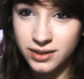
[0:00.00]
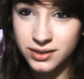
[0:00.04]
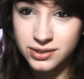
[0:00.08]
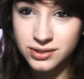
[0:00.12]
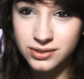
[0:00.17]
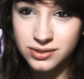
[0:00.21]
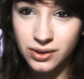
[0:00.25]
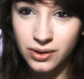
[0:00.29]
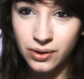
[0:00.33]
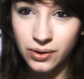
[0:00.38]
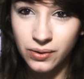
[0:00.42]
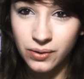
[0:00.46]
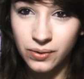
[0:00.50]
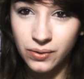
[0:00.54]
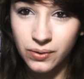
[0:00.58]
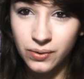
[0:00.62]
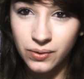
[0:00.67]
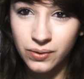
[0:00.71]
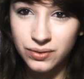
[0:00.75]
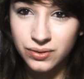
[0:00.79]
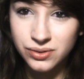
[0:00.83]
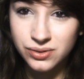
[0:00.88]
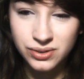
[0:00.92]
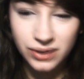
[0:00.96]

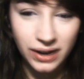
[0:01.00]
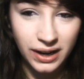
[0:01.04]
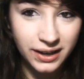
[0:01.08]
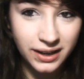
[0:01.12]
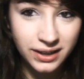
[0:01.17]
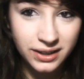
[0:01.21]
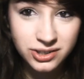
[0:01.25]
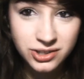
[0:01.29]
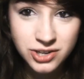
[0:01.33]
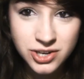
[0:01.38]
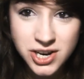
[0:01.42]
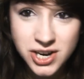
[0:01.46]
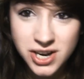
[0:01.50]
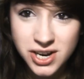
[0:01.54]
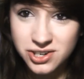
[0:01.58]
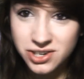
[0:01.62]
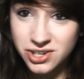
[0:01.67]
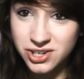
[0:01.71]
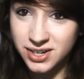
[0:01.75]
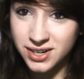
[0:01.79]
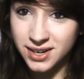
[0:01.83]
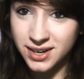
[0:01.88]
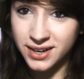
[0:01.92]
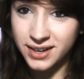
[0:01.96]
So I guess she
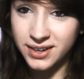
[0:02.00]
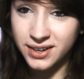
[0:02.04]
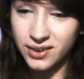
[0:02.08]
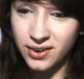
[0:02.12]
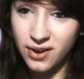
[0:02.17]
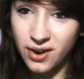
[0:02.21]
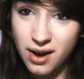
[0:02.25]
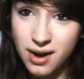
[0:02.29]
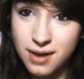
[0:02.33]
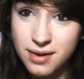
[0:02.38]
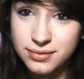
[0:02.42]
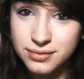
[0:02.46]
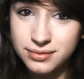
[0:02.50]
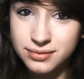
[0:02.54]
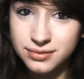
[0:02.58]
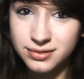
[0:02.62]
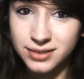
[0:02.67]
she cut it off.